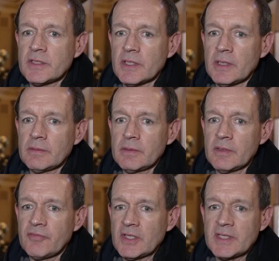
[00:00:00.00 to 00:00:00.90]
is a,
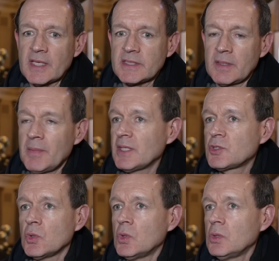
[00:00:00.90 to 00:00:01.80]
a fantastic
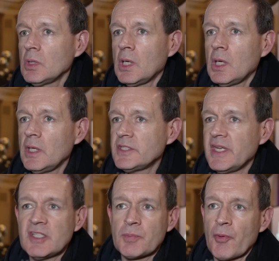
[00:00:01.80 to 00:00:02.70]
mentor. Uh, he's
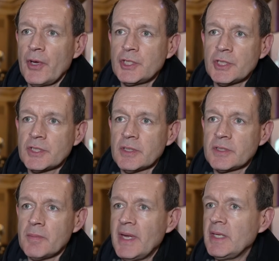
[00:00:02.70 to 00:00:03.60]
an inspiration to,
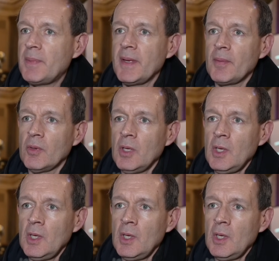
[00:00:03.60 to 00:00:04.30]
to many people.